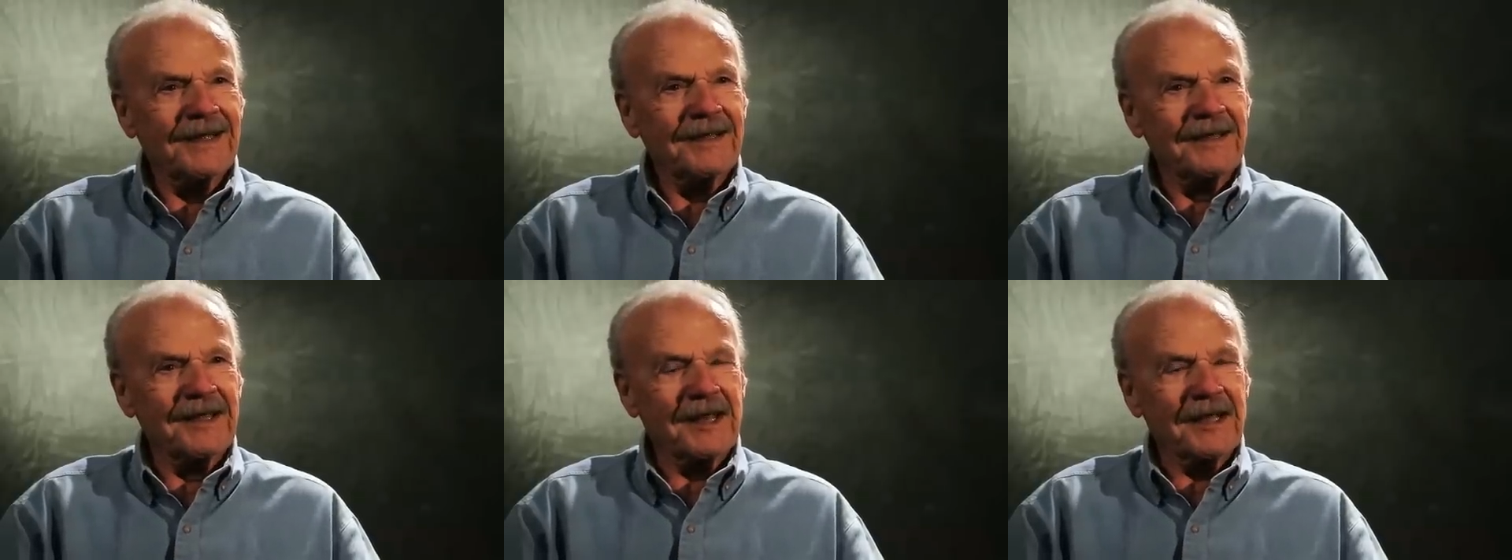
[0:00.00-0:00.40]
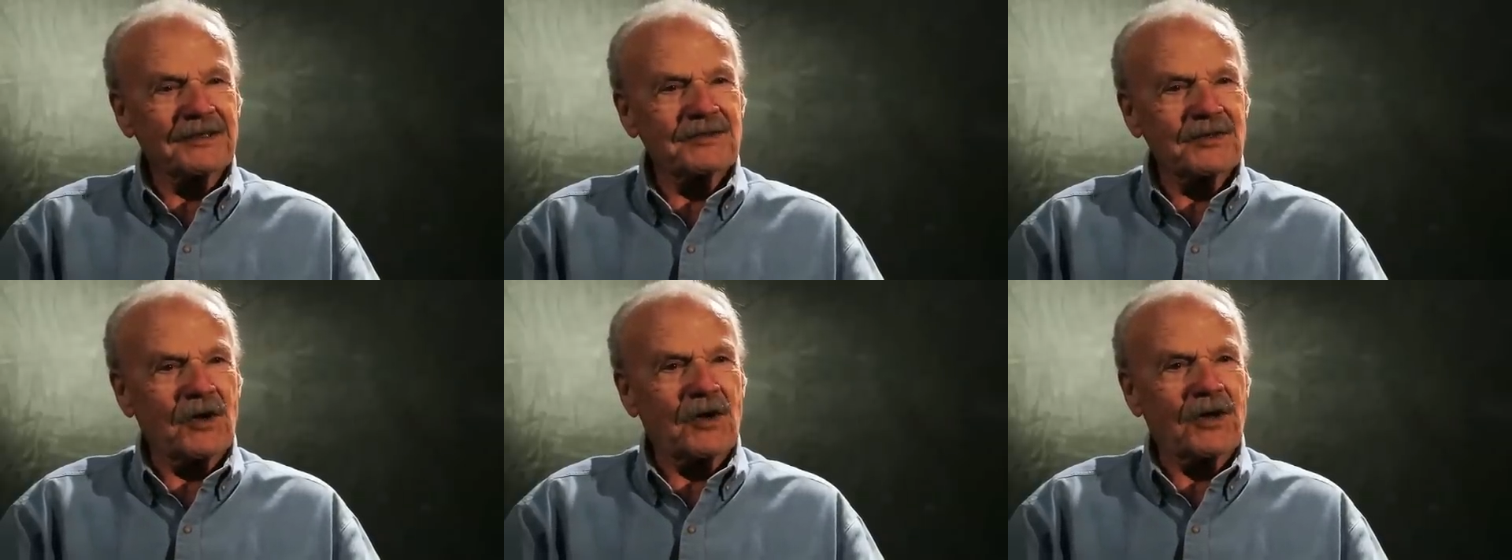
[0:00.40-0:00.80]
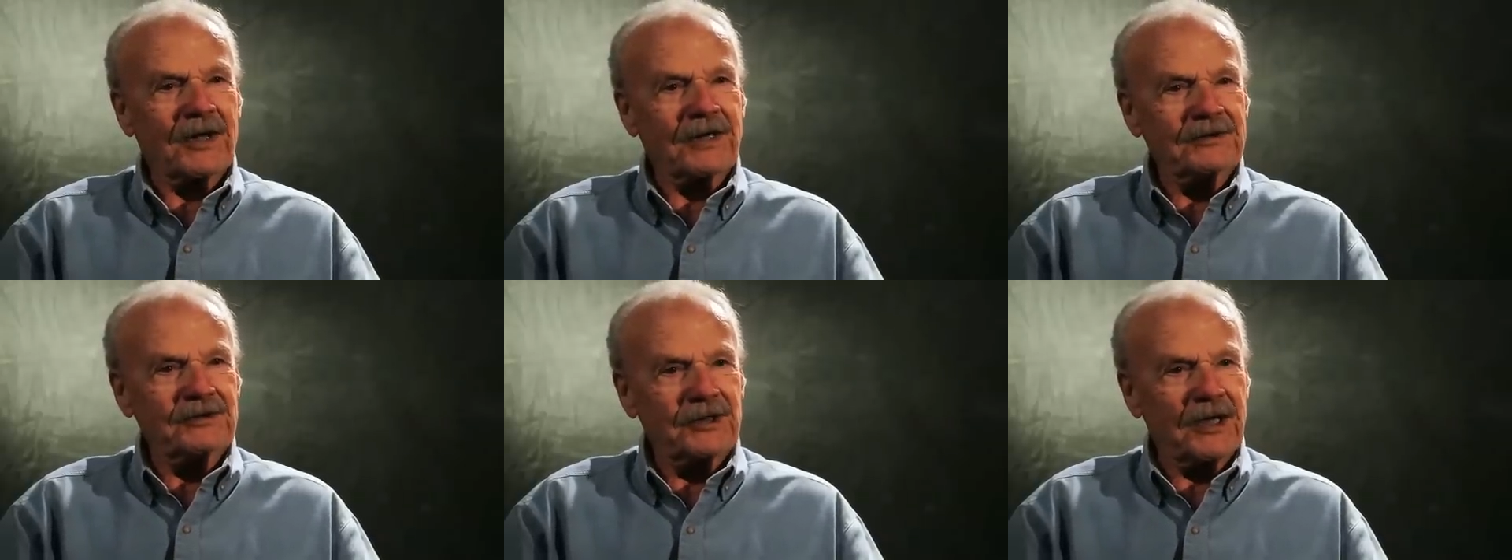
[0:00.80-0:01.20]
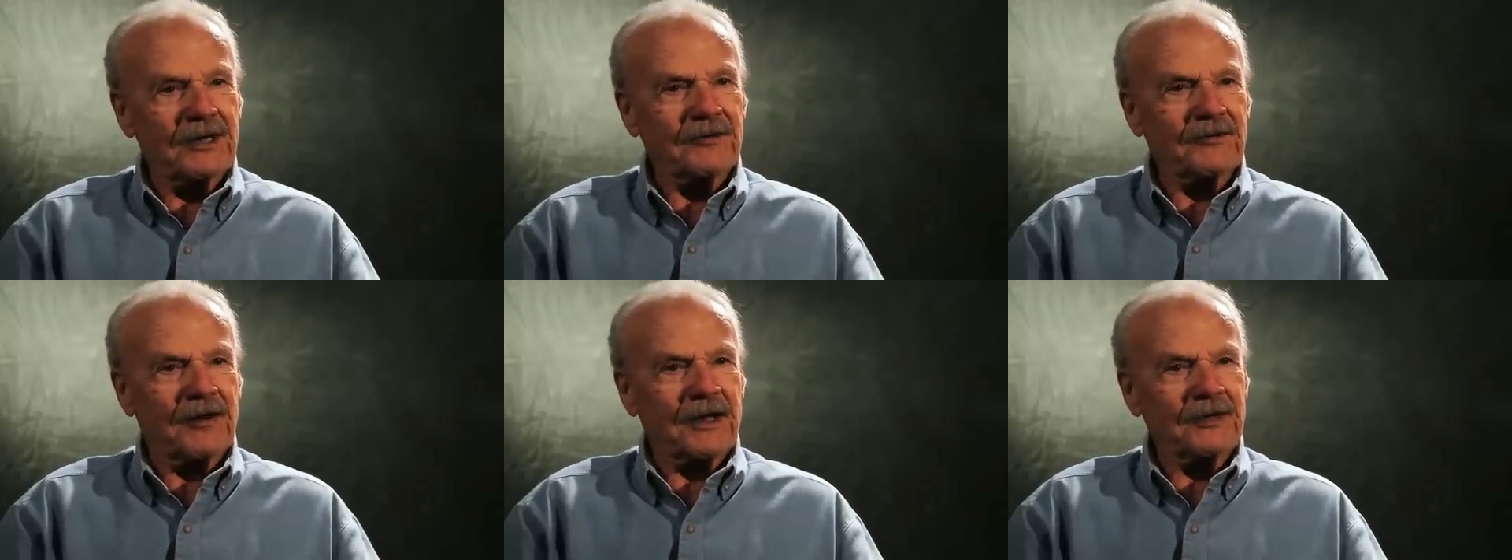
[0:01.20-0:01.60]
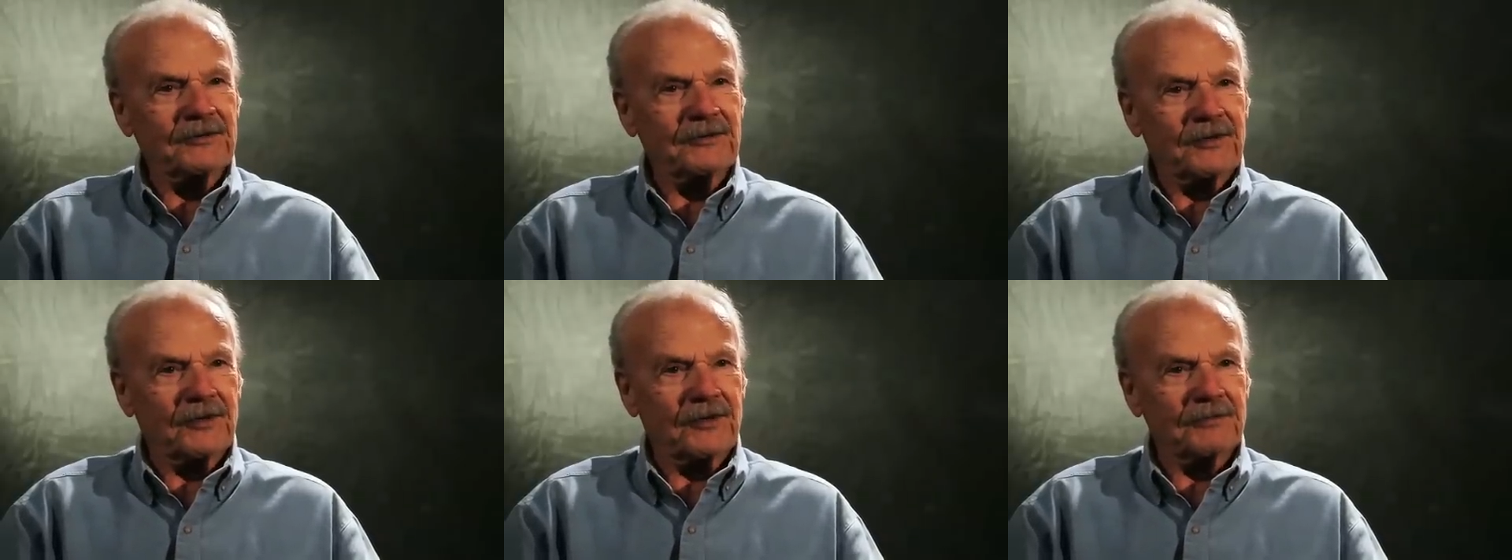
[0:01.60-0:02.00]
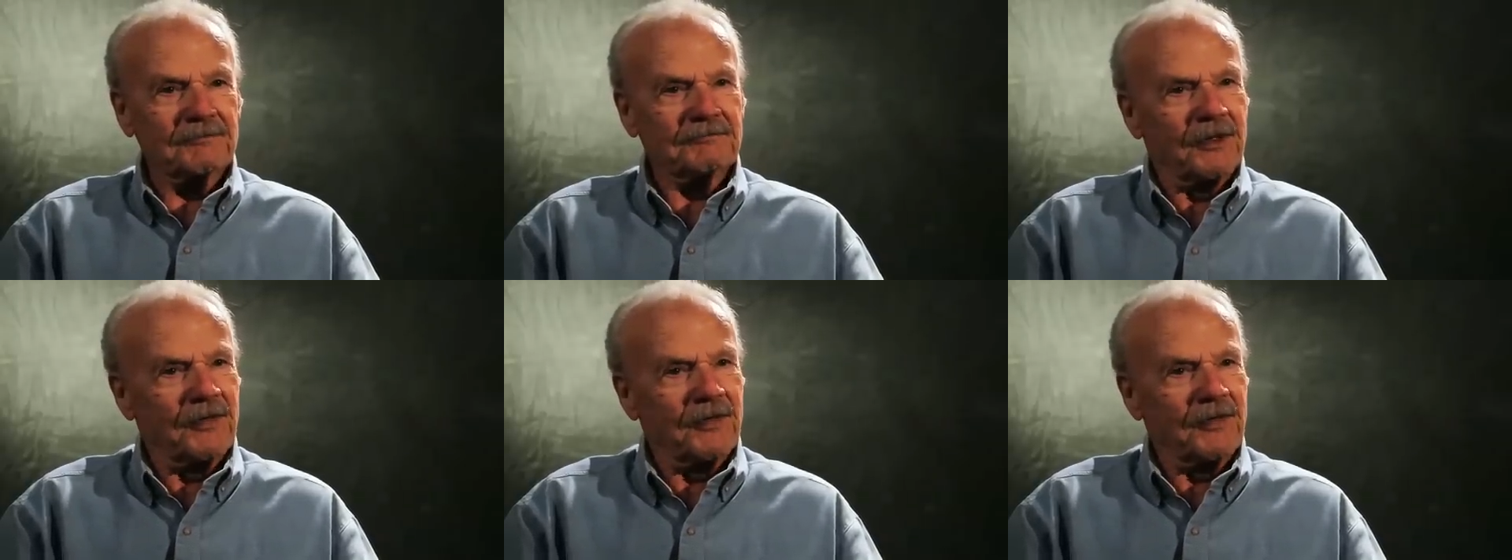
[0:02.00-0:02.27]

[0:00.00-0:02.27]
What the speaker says: that I saw a jet dragster.